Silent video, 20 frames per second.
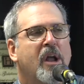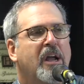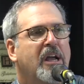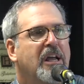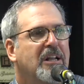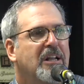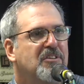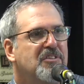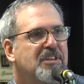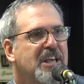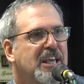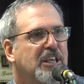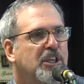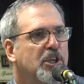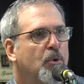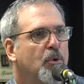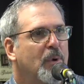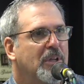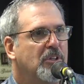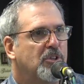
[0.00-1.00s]
going to take
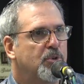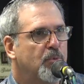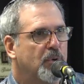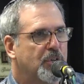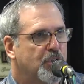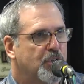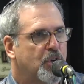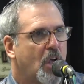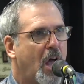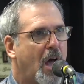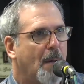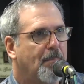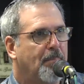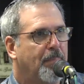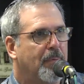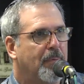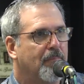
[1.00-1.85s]
you into a shop.